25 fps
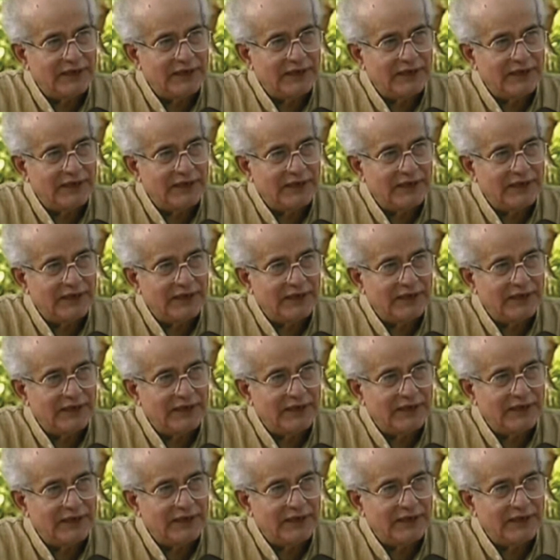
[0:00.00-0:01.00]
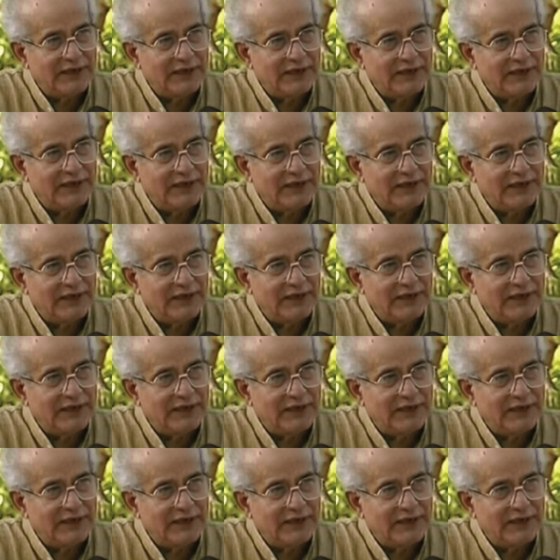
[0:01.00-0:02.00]

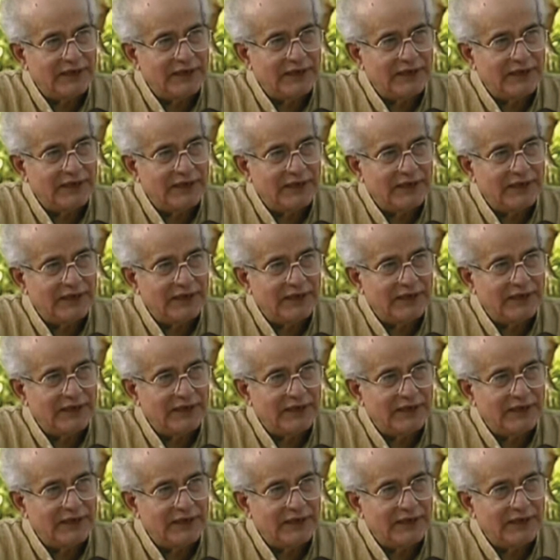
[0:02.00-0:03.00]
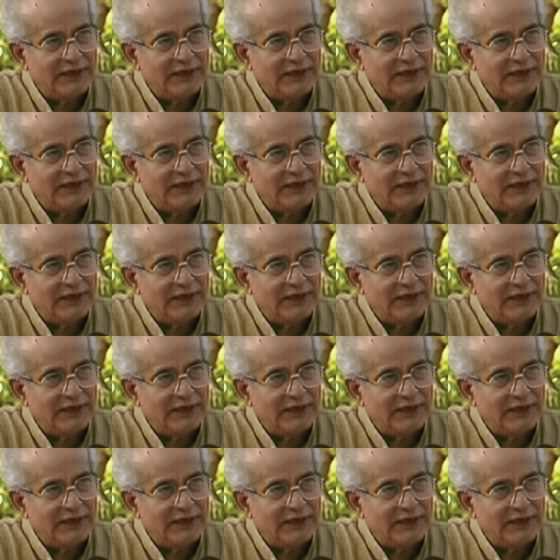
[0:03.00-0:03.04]
Nothing is said.